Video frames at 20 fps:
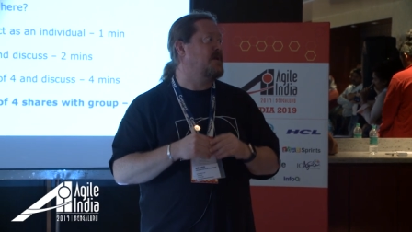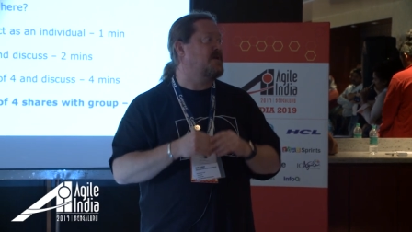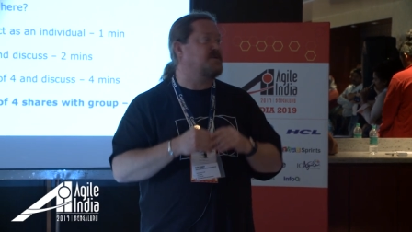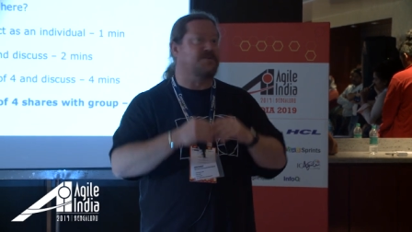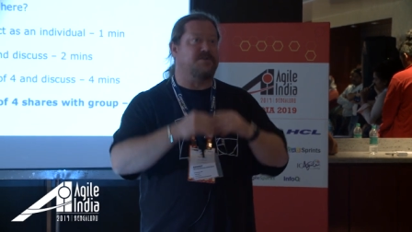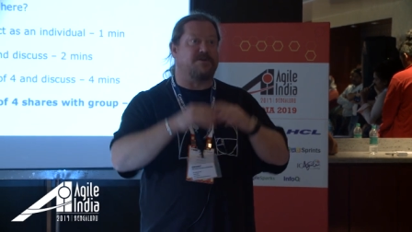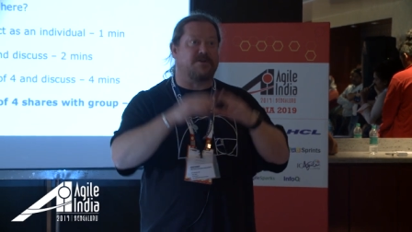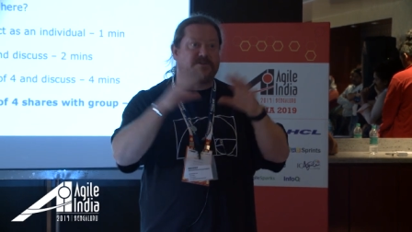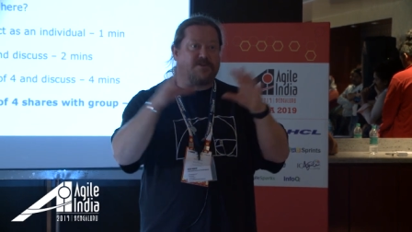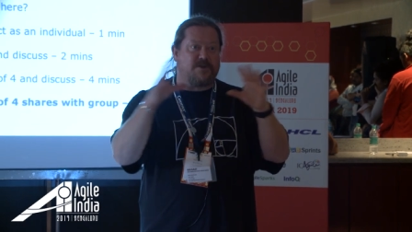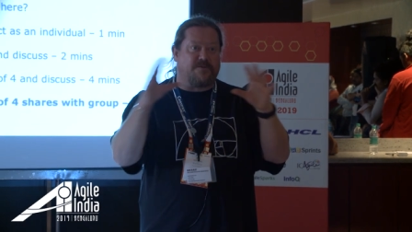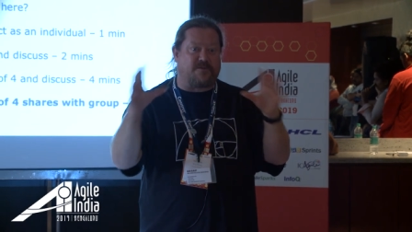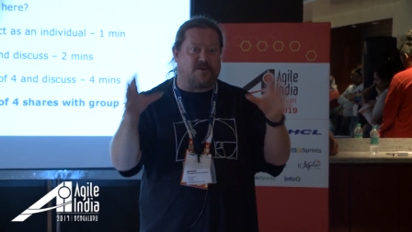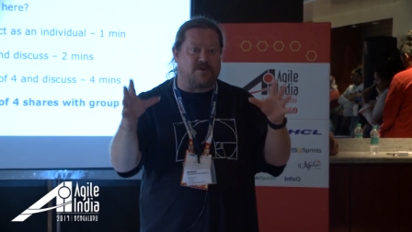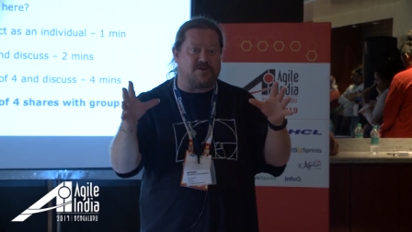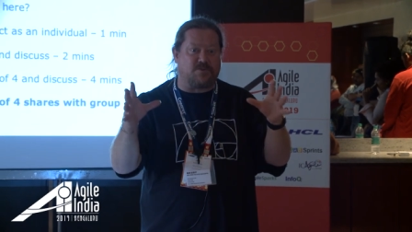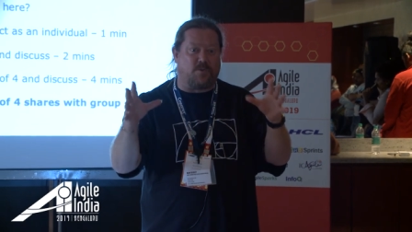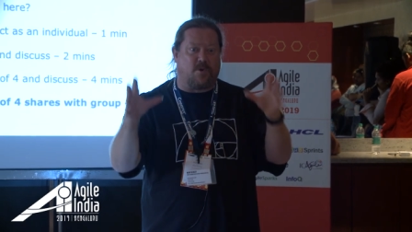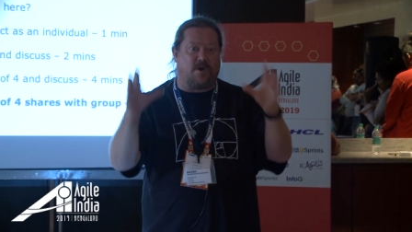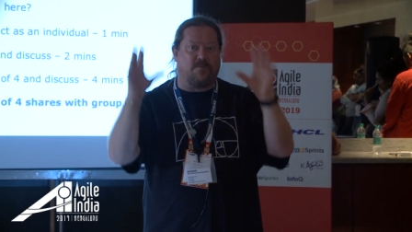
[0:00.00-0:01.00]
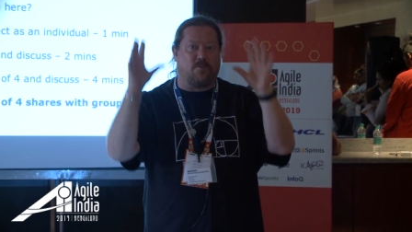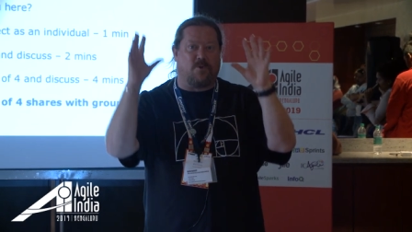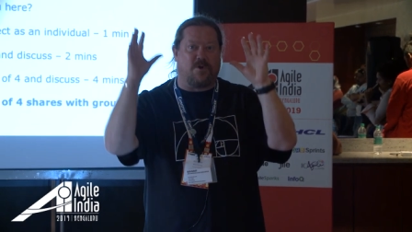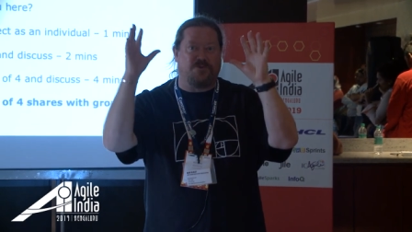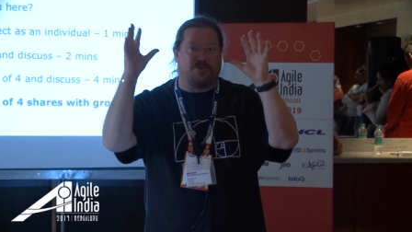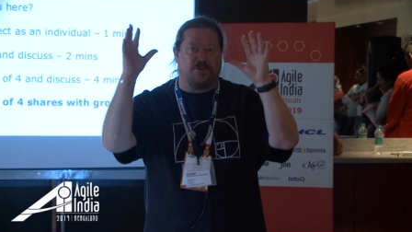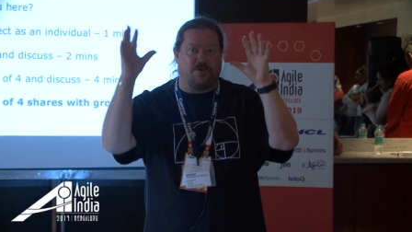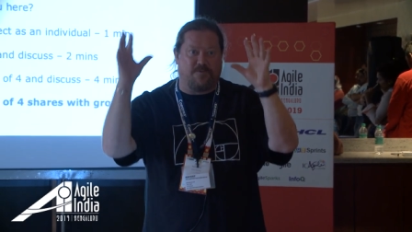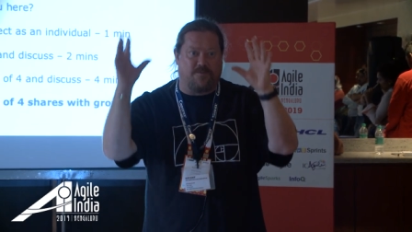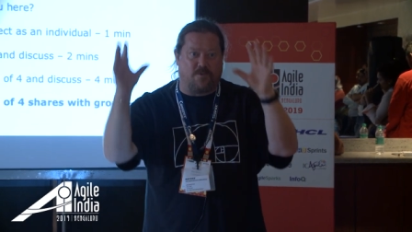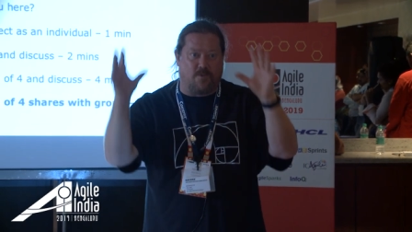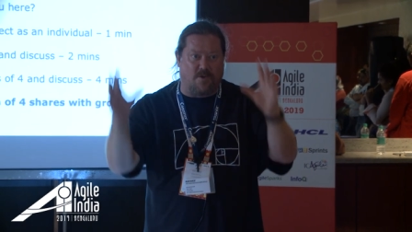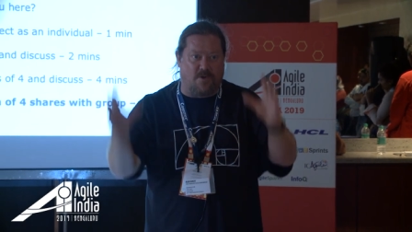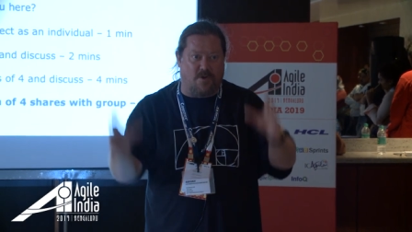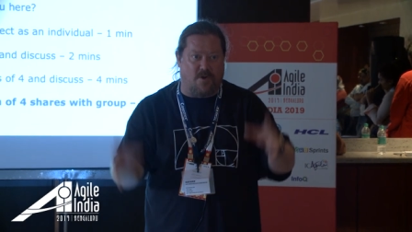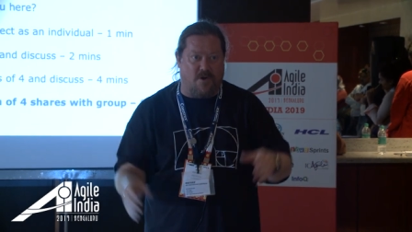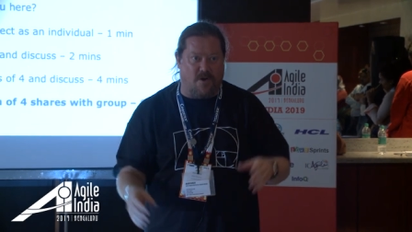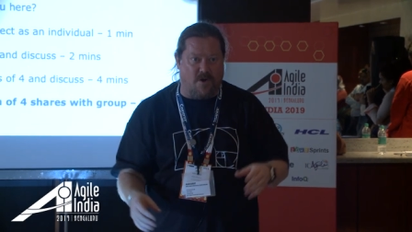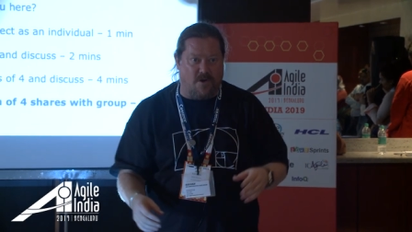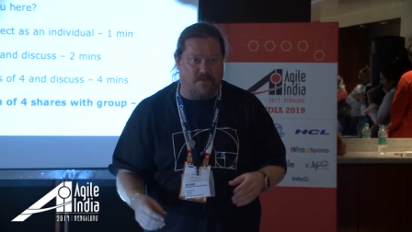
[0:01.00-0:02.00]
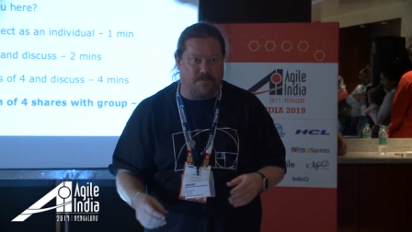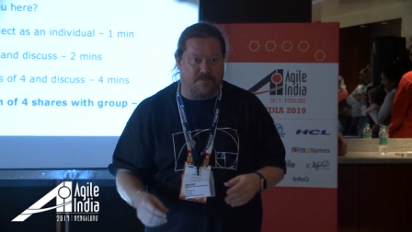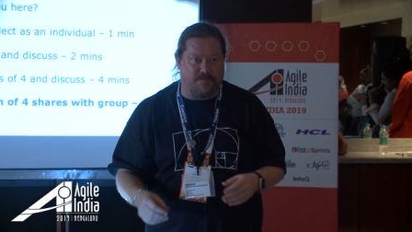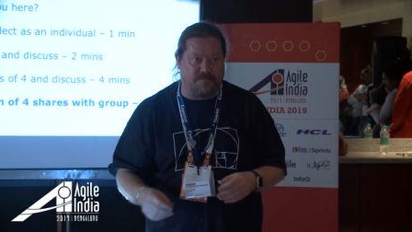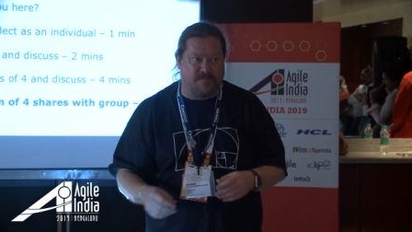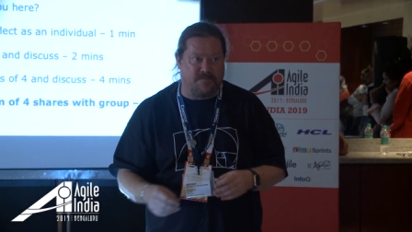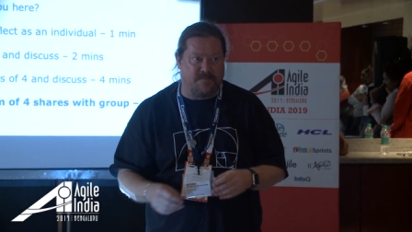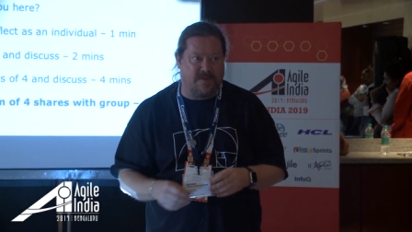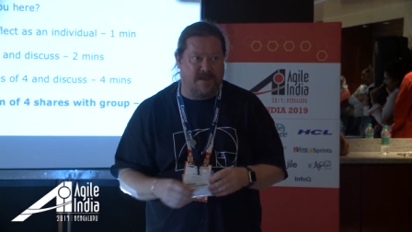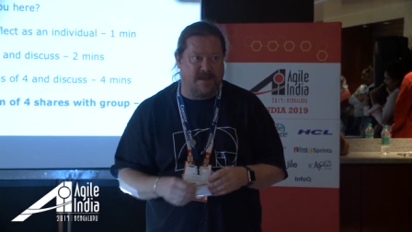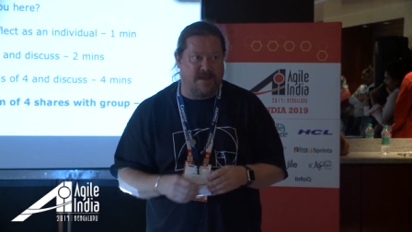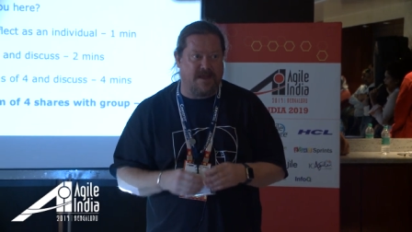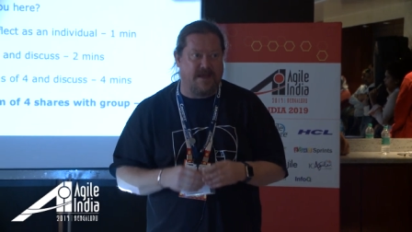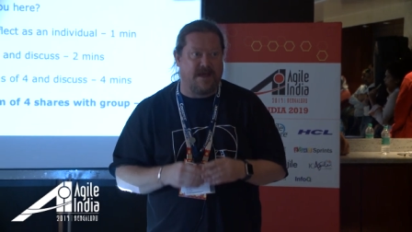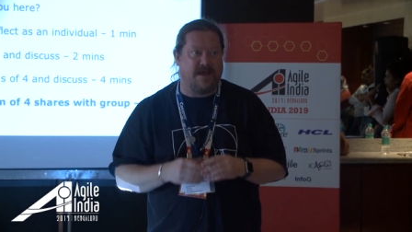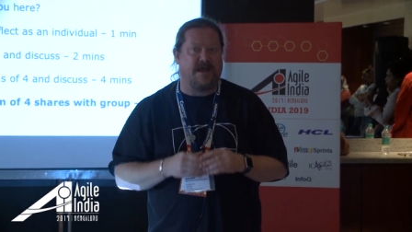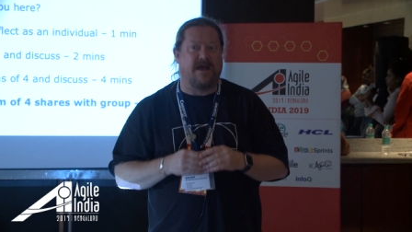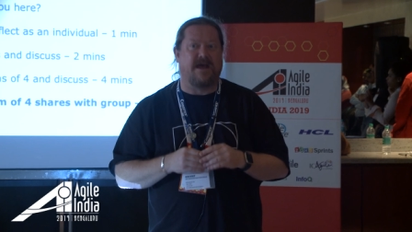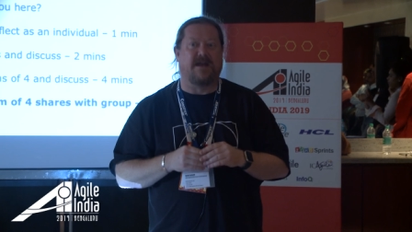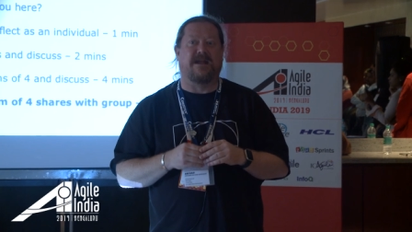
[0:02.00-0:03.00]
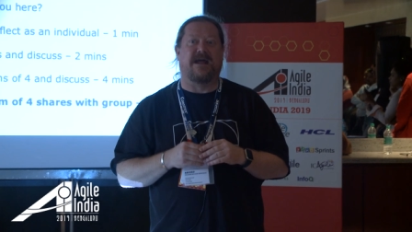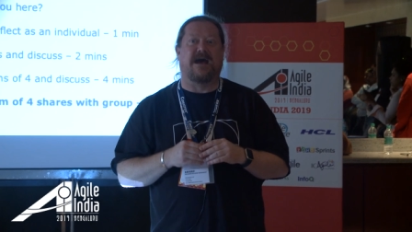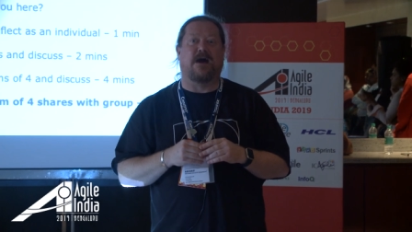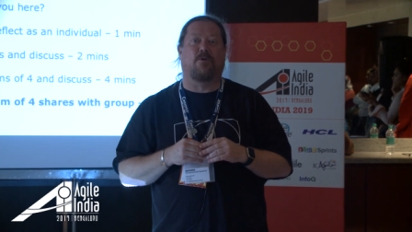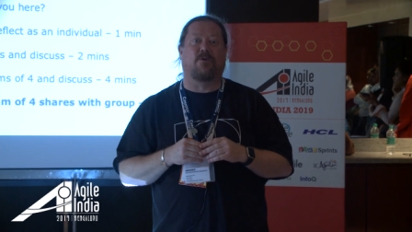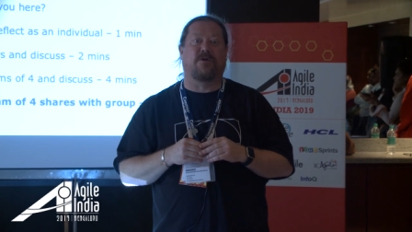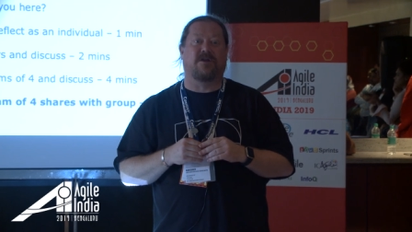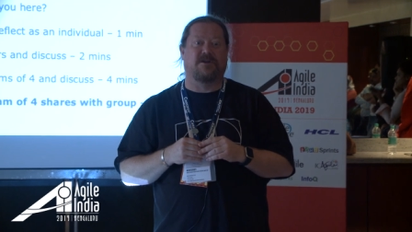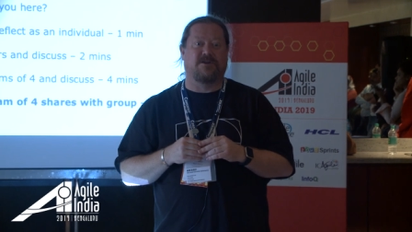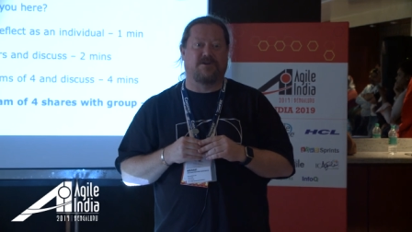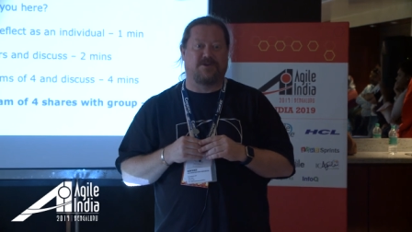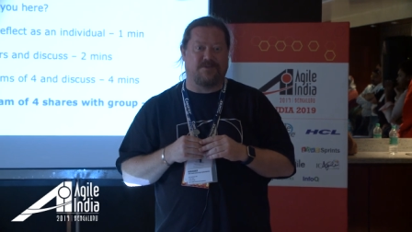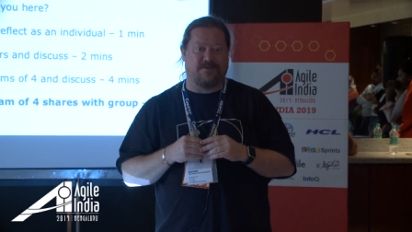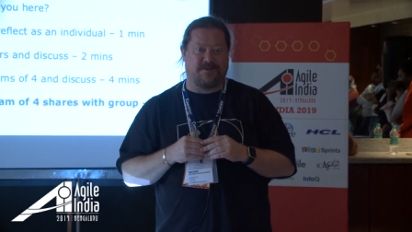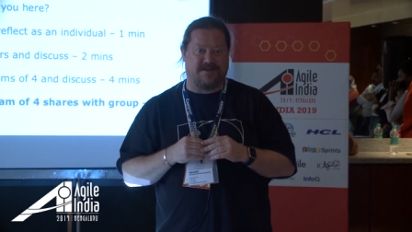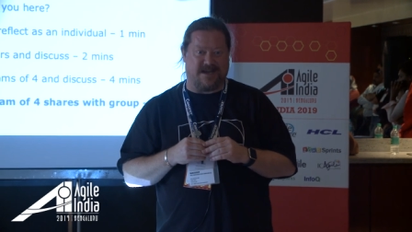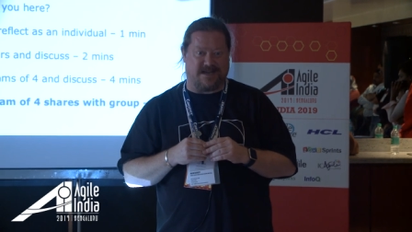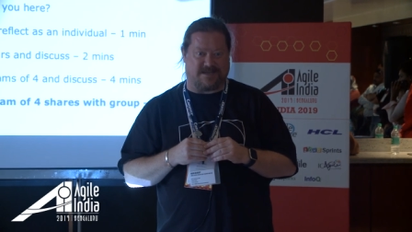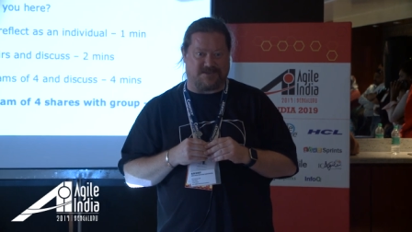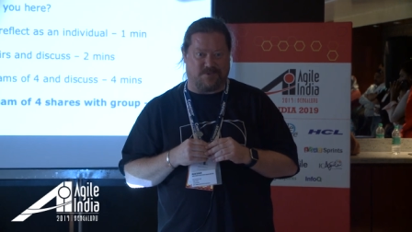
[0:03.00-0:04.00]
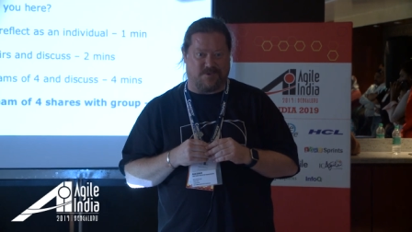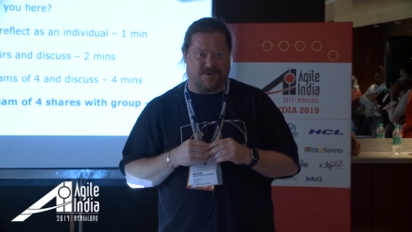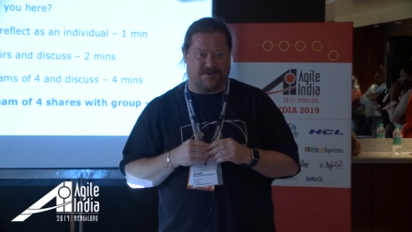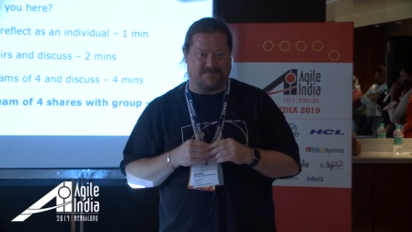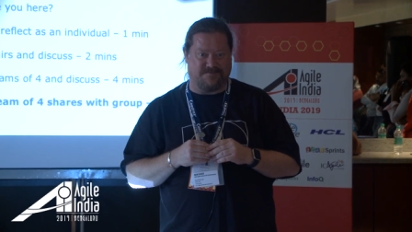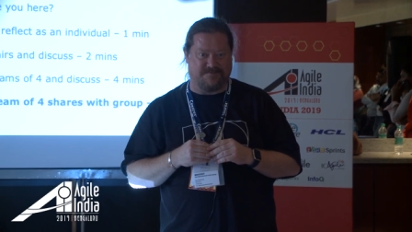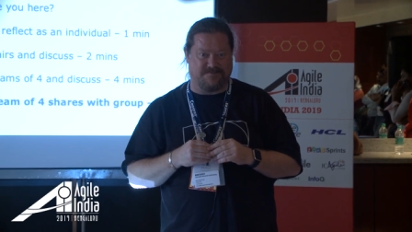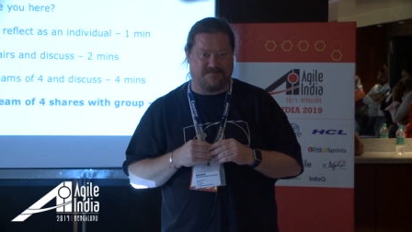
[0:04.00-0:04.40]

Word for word: So there's your first one, 1, 2, 4, all. And now we're going to do the next one.